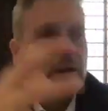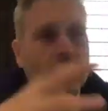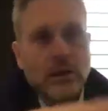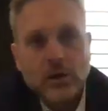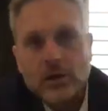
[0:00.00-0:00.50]

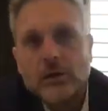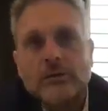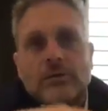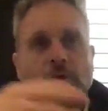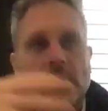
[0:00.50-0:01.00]
are
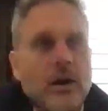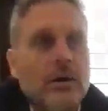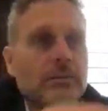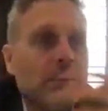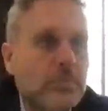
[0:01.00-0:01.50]
learned
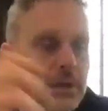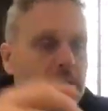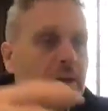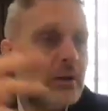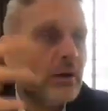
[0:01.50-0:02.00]
from the
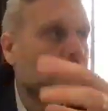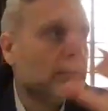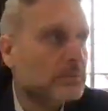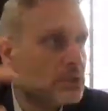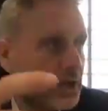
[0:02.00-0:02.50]
building of
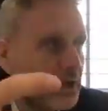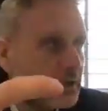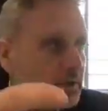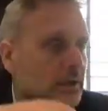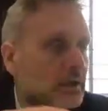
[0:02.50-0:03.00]
the
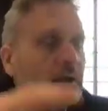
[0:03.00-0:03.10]
Mishkan.